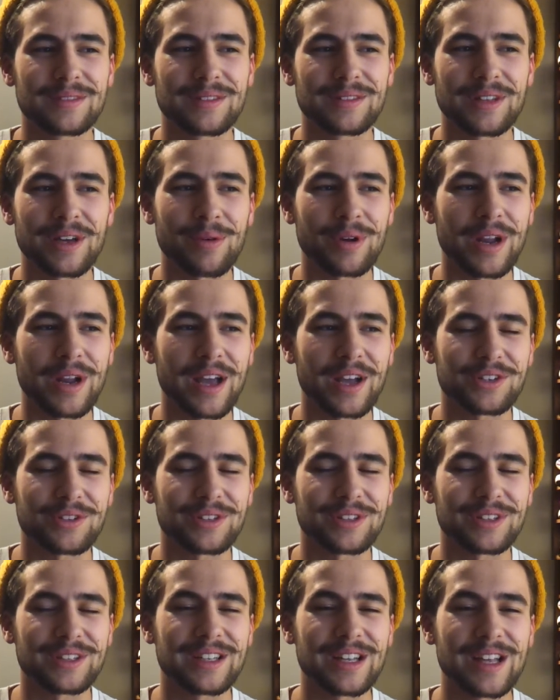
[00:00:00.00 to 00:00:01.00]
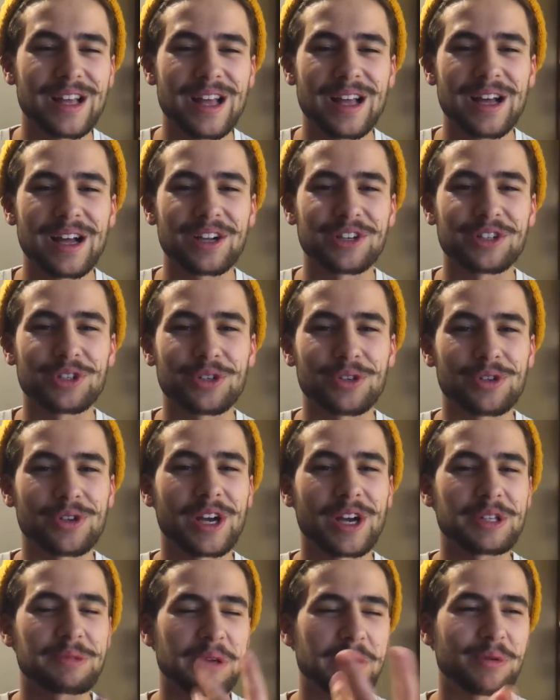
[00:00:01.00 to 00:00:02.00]
I want to actually show you
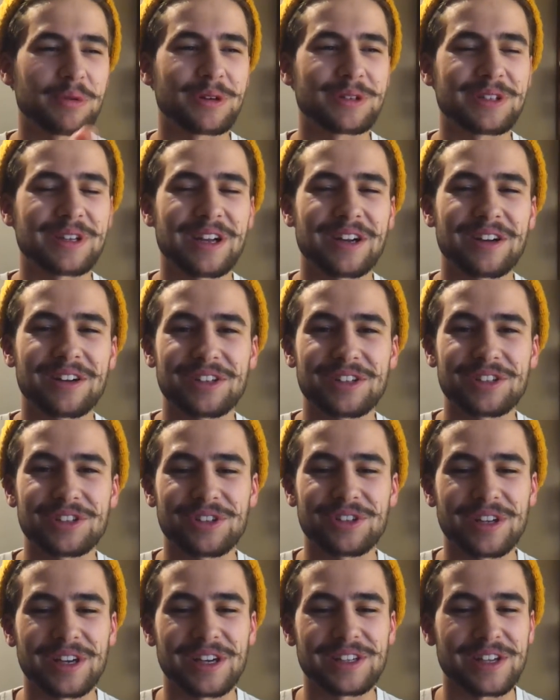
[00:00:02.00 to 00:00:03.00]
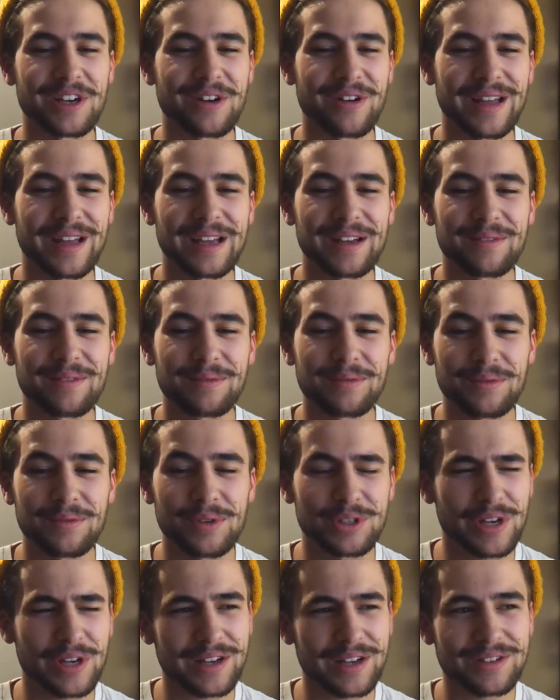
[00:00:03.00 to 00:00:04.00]
guys my personality, show you guys how I am,
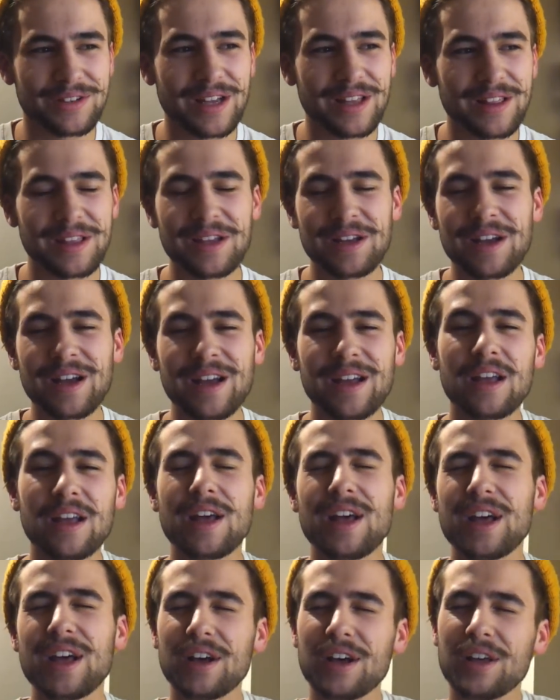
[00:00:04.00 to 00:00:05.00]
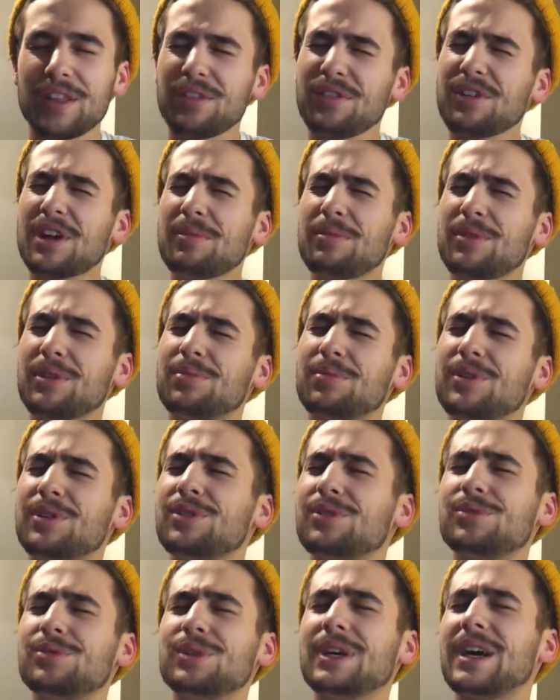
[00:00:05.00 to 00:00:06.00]
which actually I think I, I think I'm a pretty
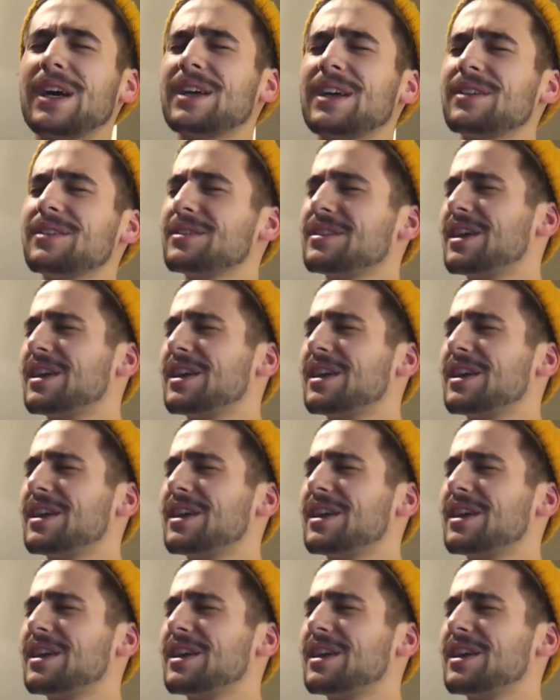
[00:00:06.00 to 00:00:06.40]
cool guy.